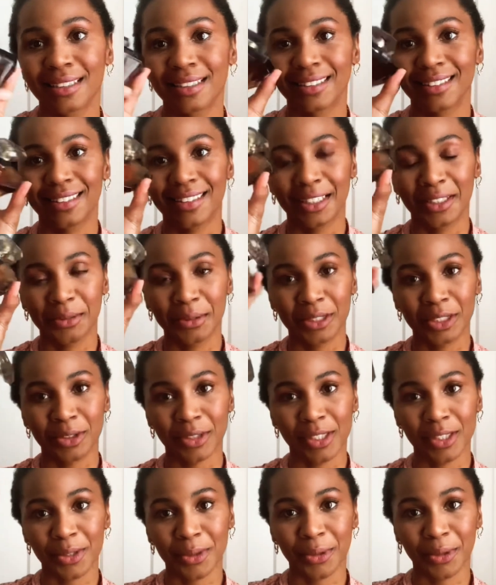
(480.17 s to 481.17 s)
La Nuit
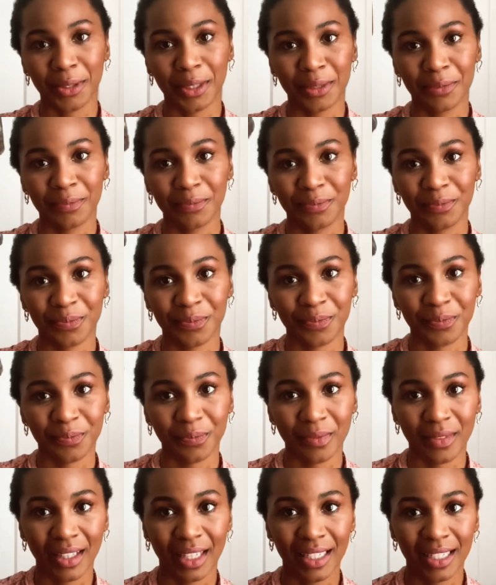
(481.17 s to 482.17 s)
Trésor.
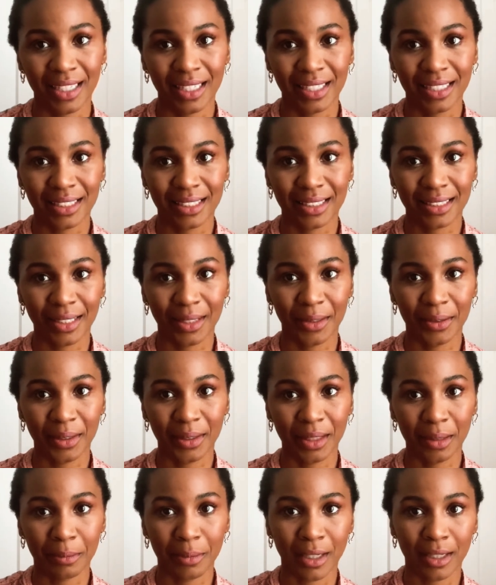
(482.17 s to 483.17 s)
So, and
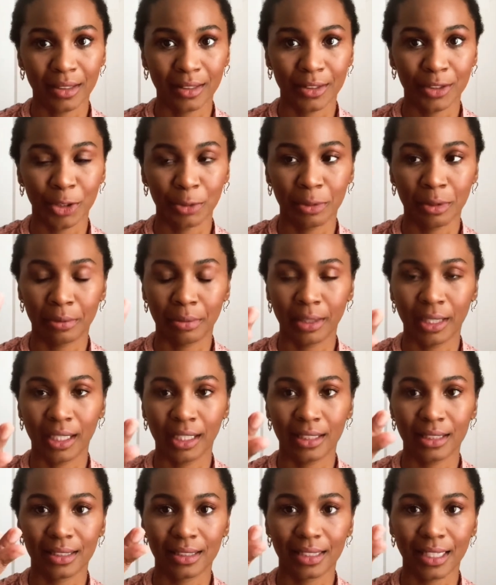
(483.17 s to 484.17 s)
the bottle's super pretty.
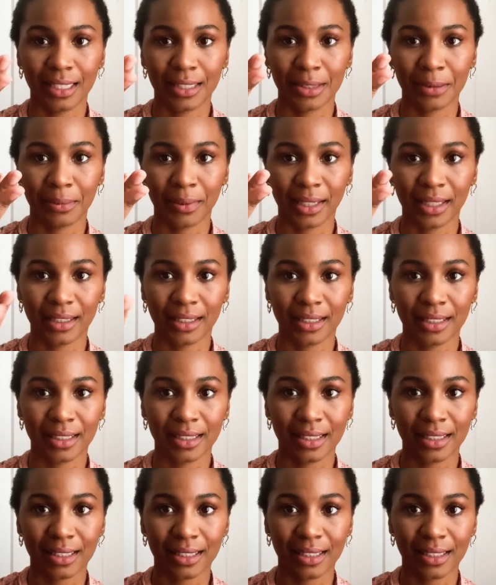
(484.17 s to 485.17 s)
It stands up like this.
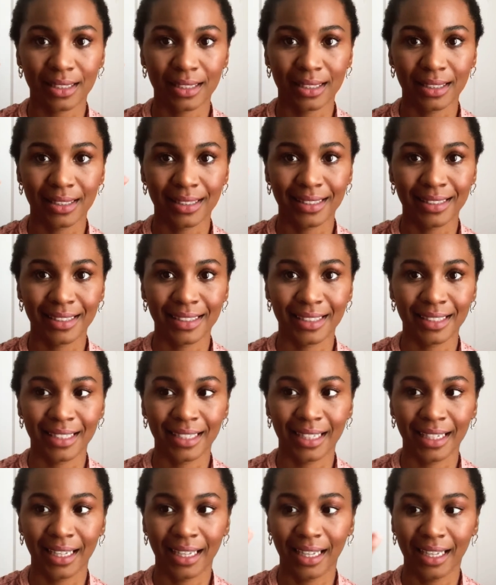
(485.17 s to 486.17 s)

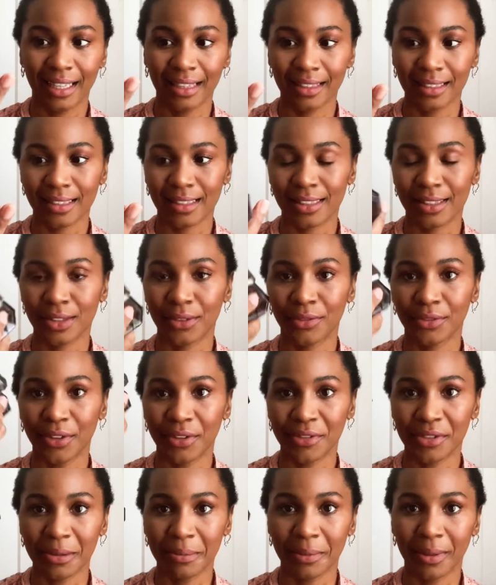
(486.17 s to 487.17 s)
And this is the
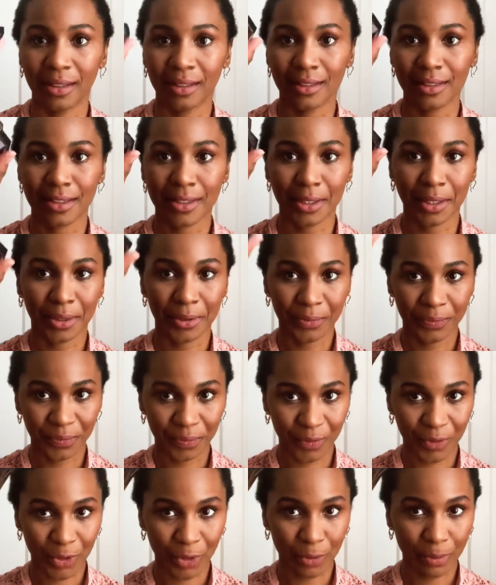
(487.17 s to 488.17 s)
50 ml, so
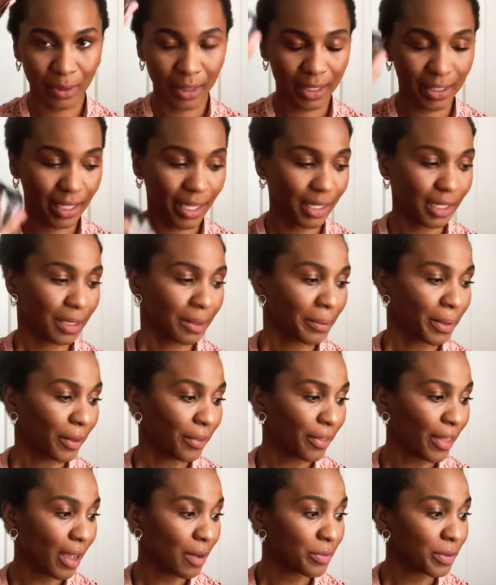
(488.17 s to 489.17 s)
super excited about
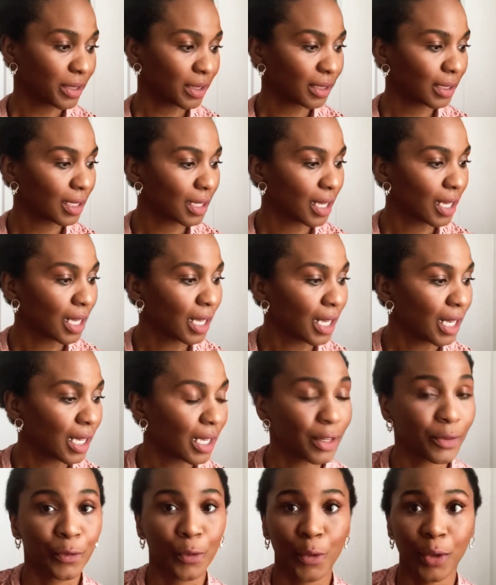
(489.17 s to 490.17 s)
that one
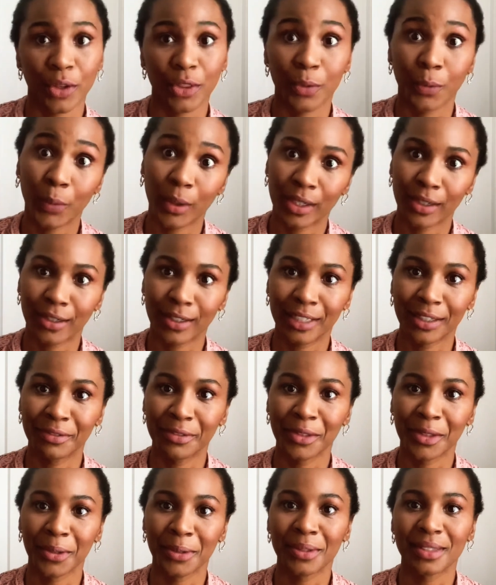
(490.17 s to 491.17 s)
for the winter, even
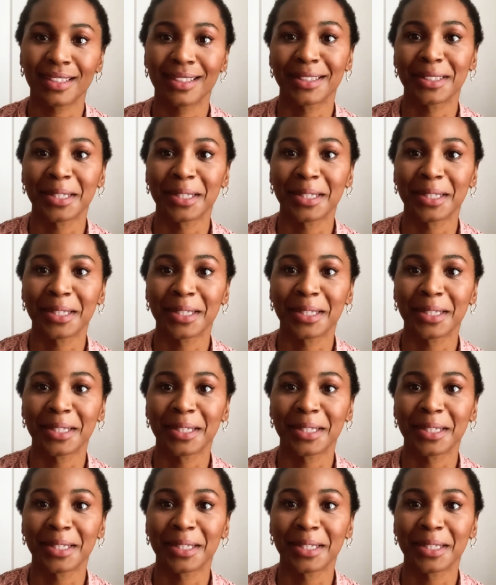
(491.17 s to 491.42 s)
though it's a